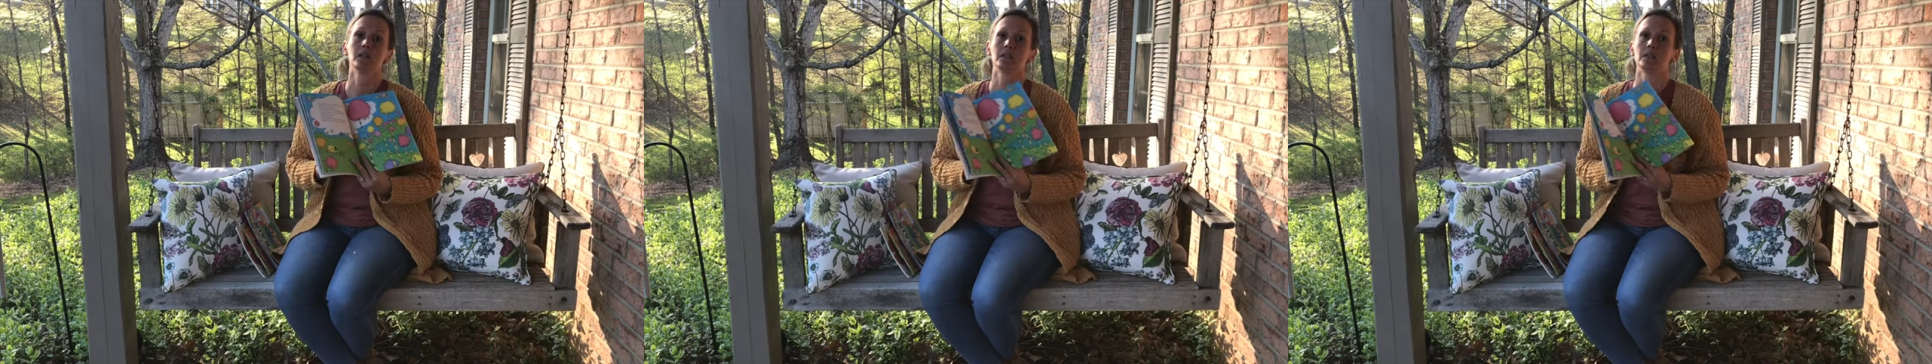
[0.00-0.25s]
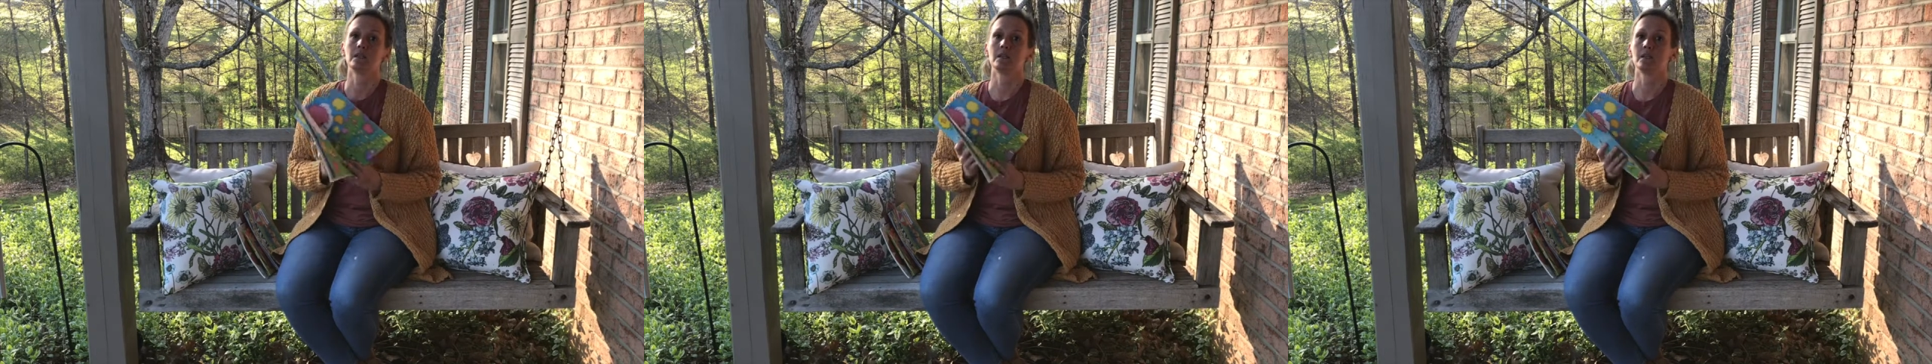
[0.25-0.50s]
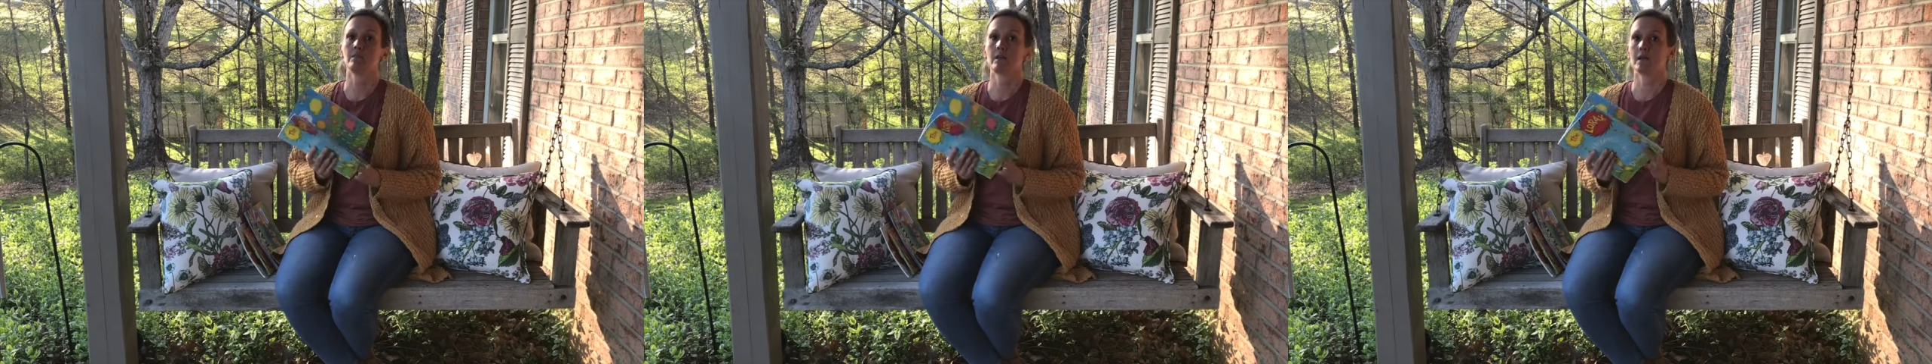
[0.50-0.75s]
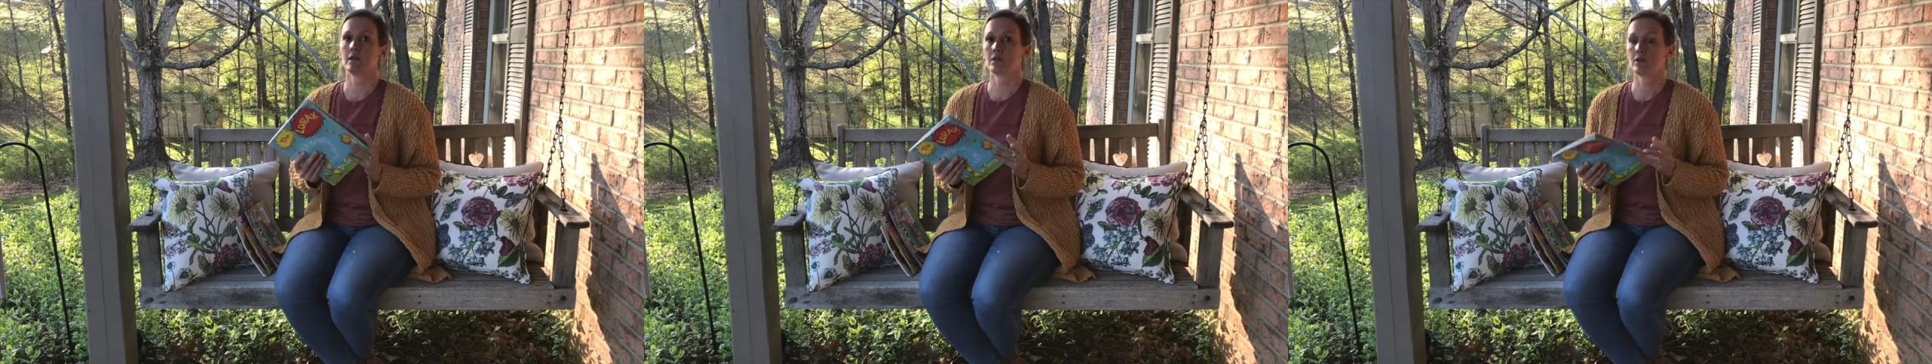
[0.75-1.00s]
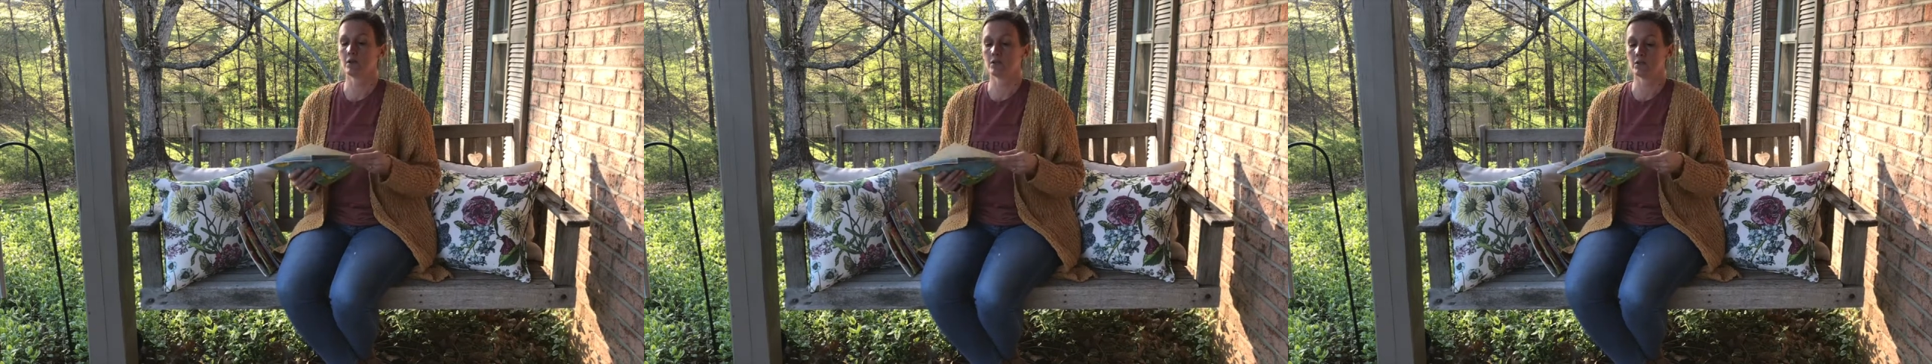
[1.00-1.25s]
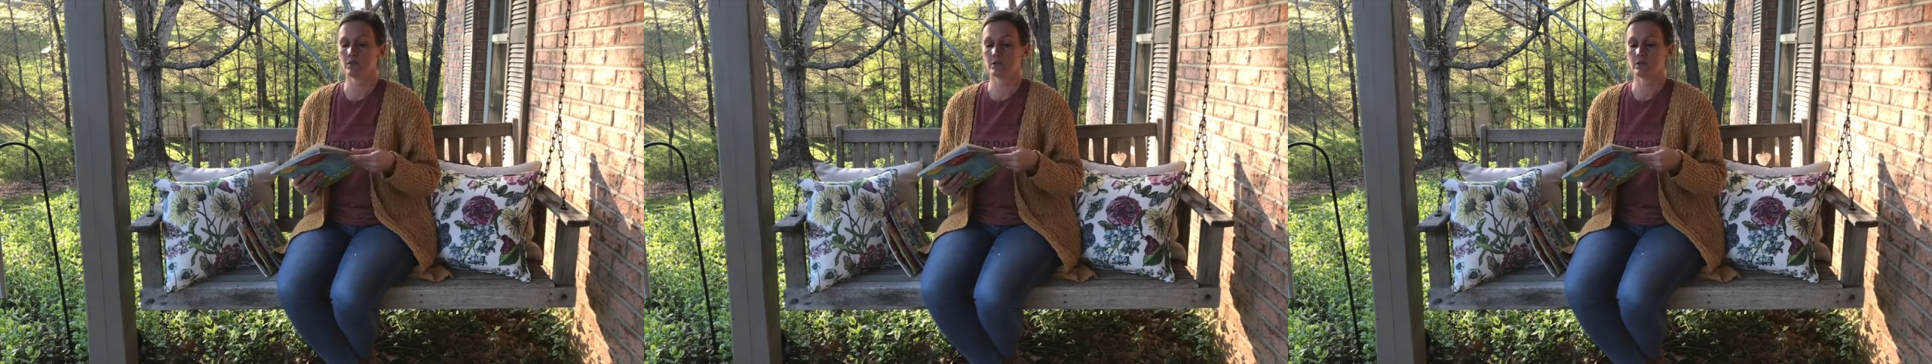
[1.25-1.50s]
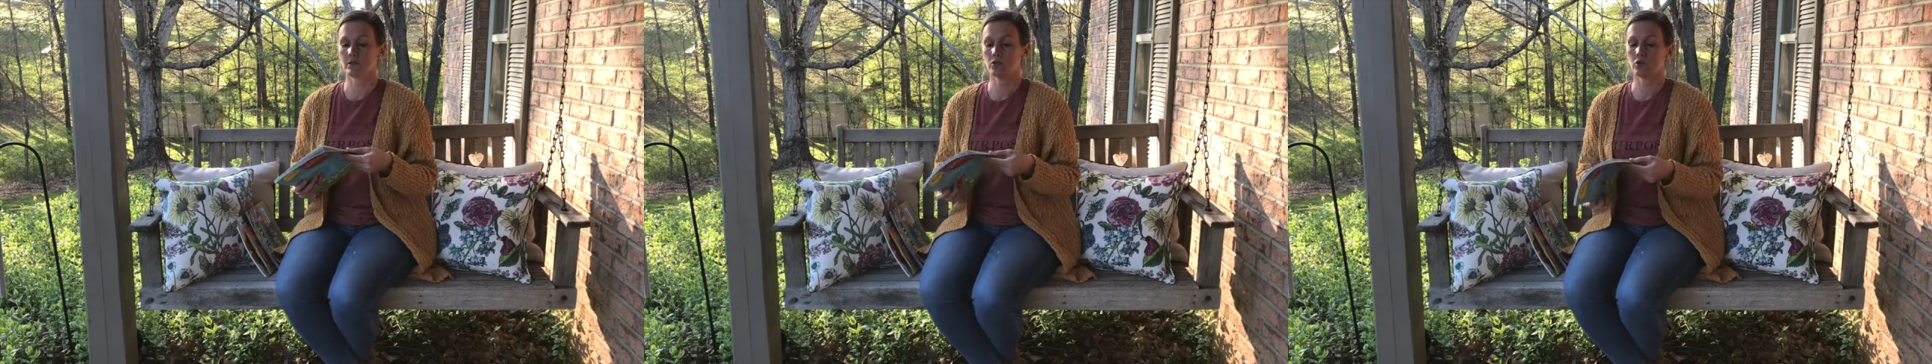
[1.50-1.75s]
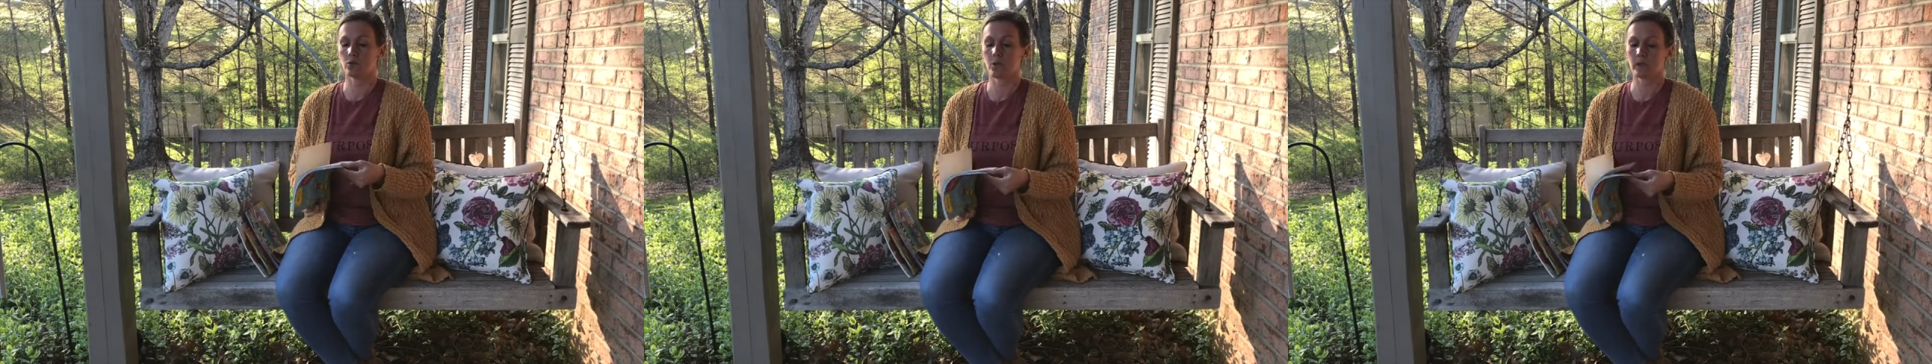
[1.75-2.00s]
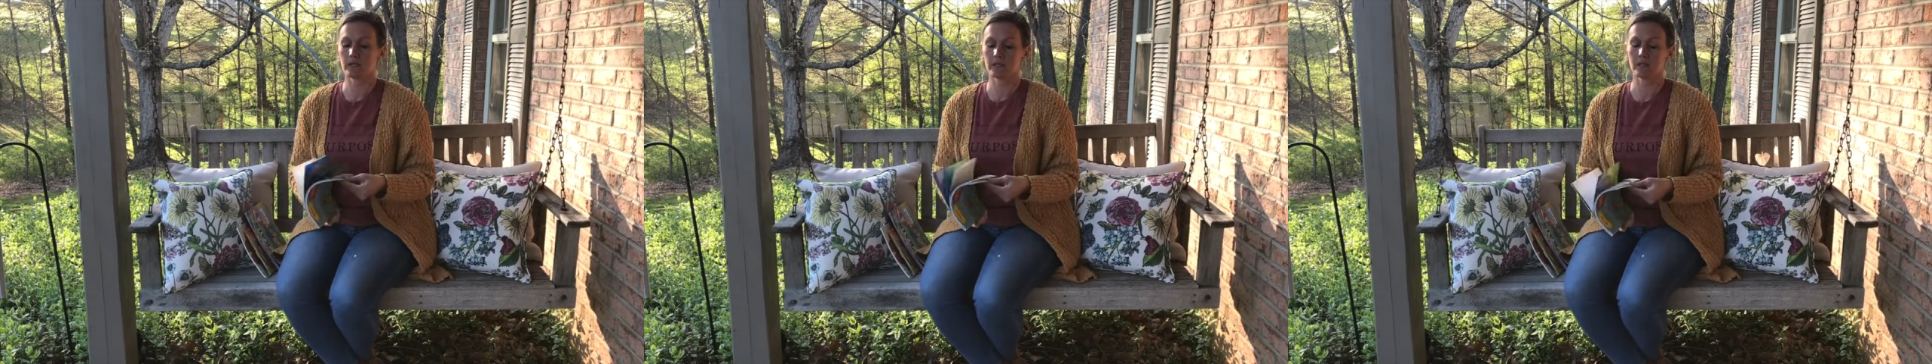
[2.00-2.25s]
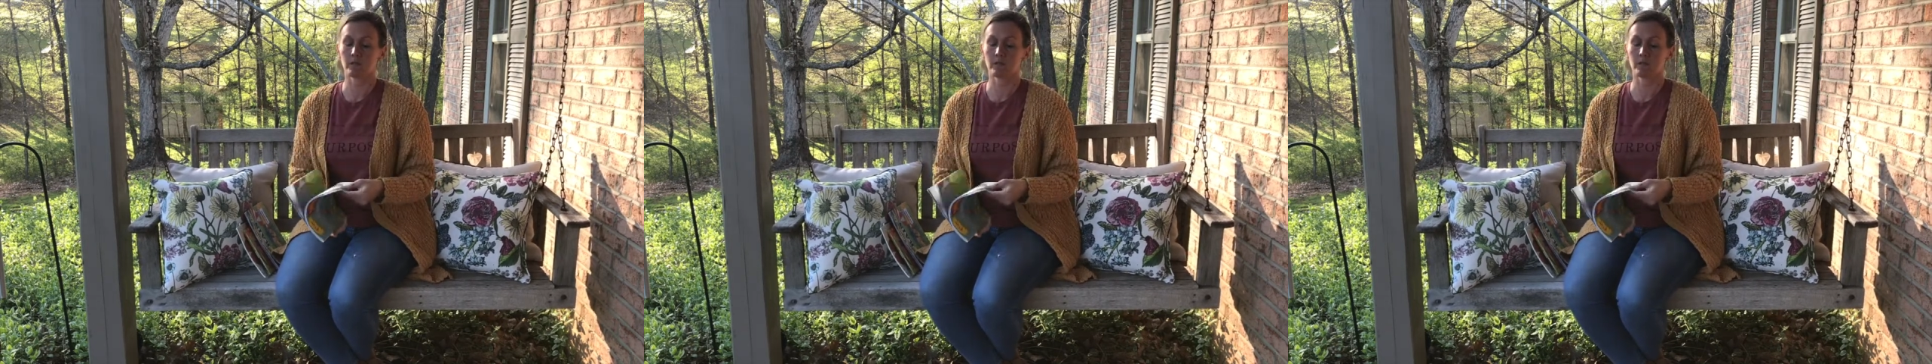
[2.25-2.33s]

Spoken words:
didn't make a good choice